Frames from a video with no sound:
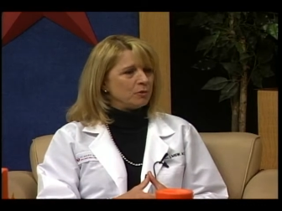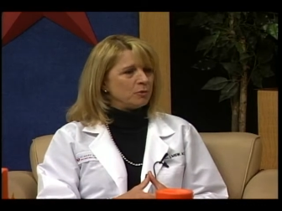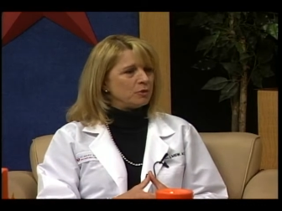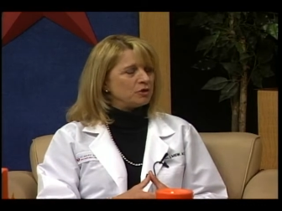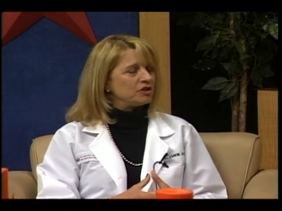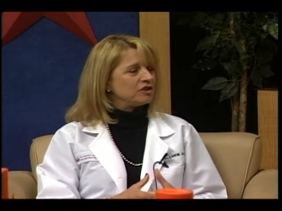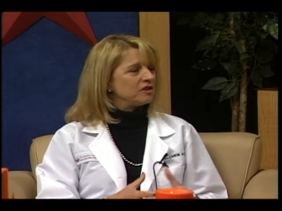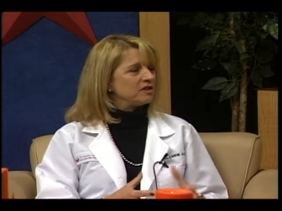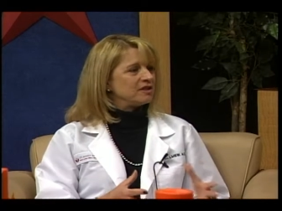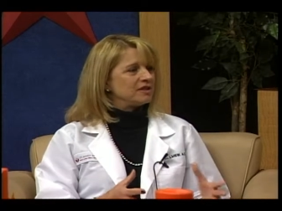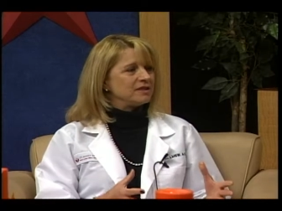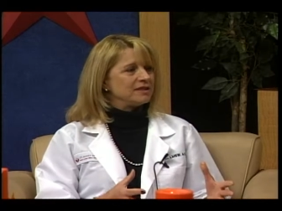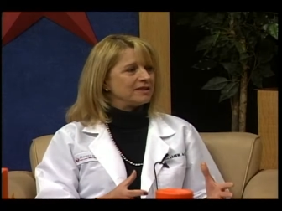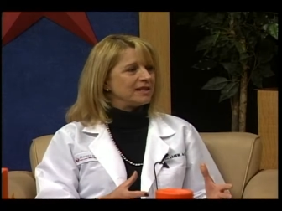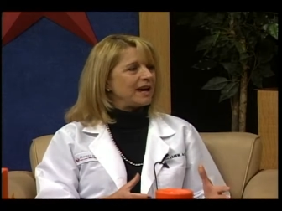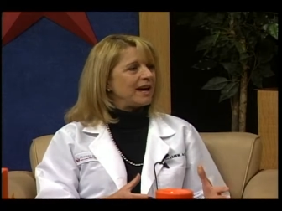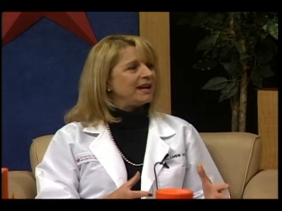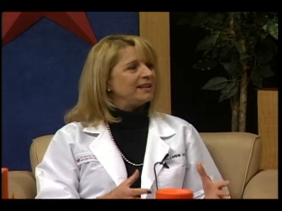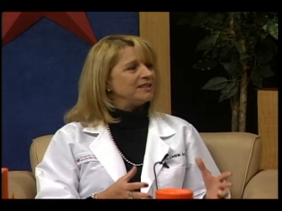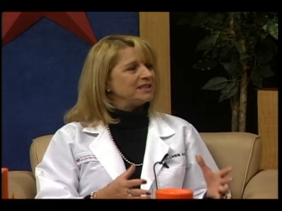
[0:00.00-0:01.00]
which is
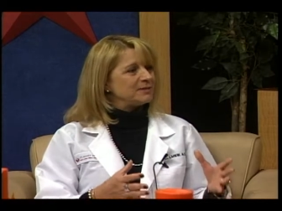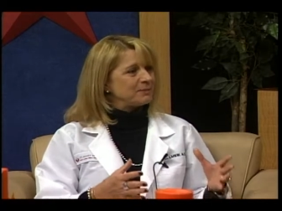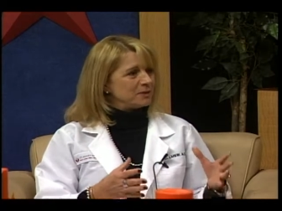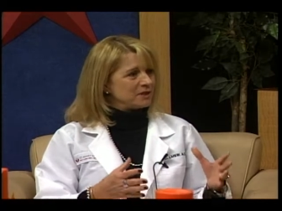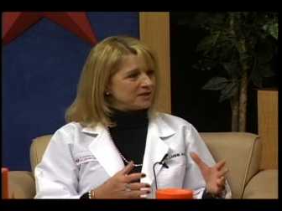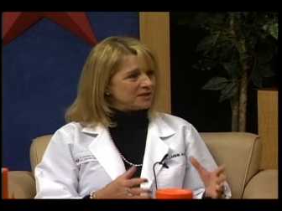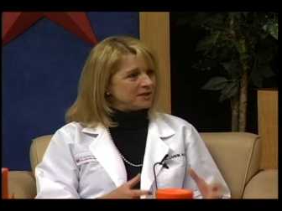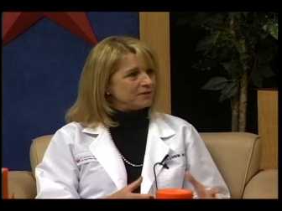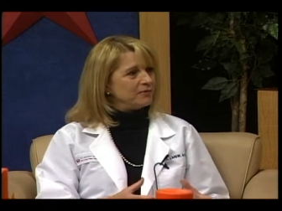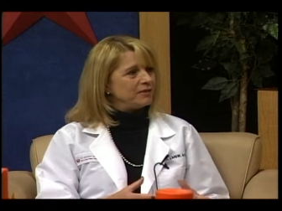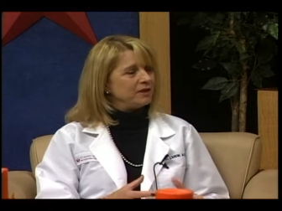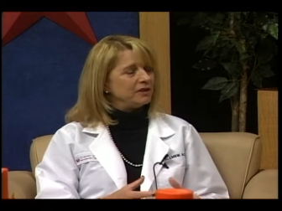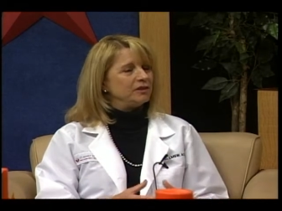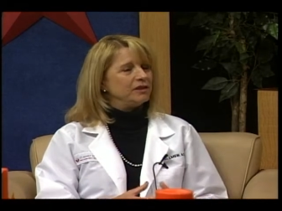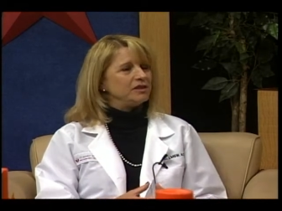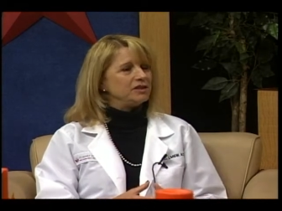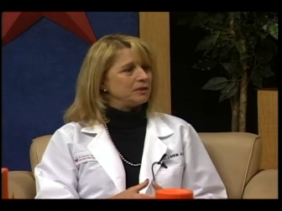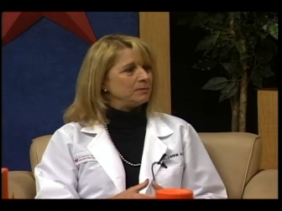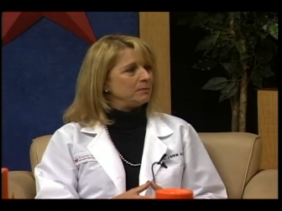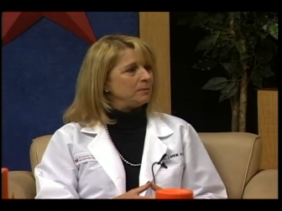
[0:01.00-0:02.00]
designed
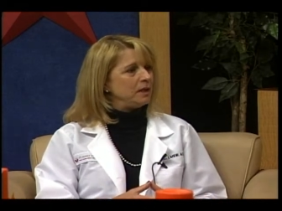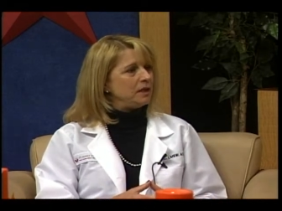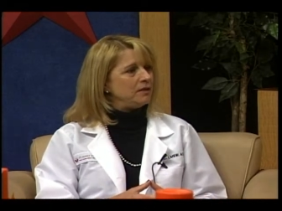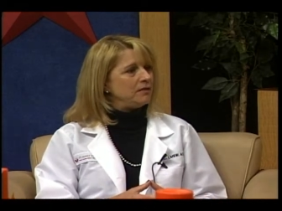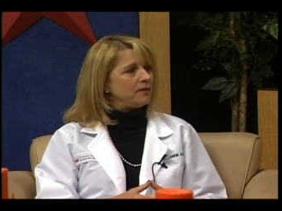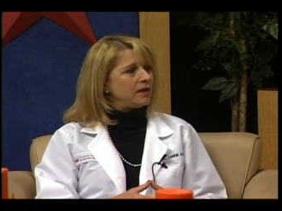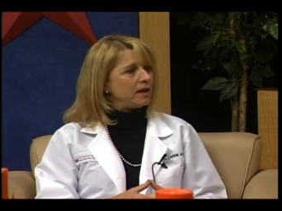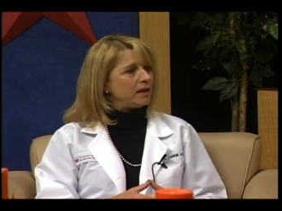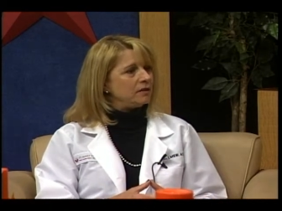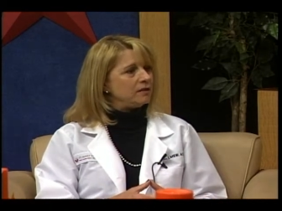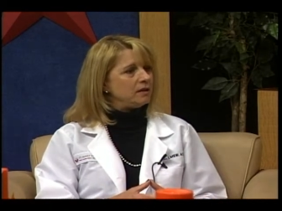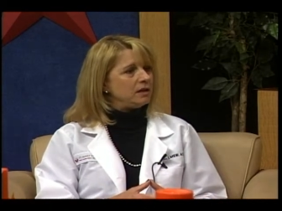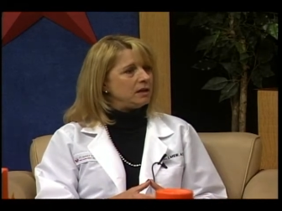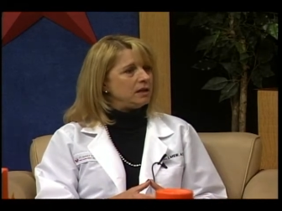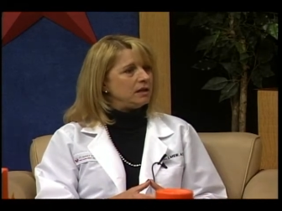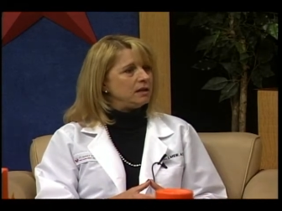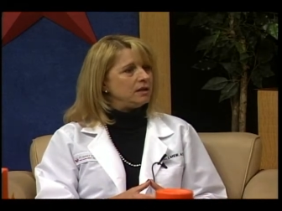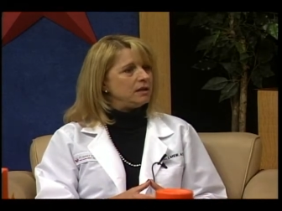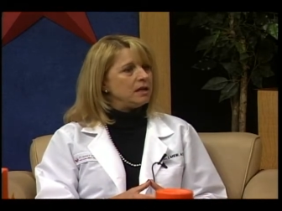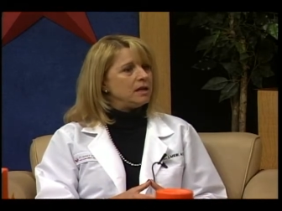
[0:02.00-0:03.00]
specifically to meet that
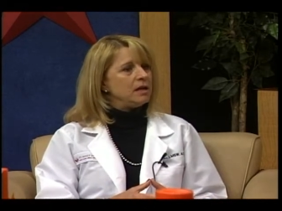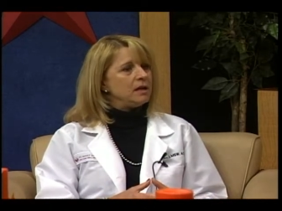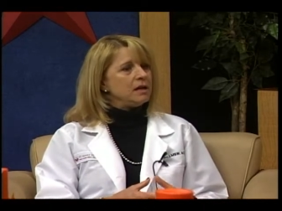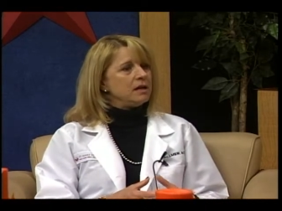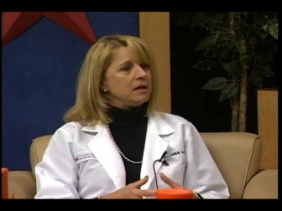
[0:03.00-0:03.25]
need.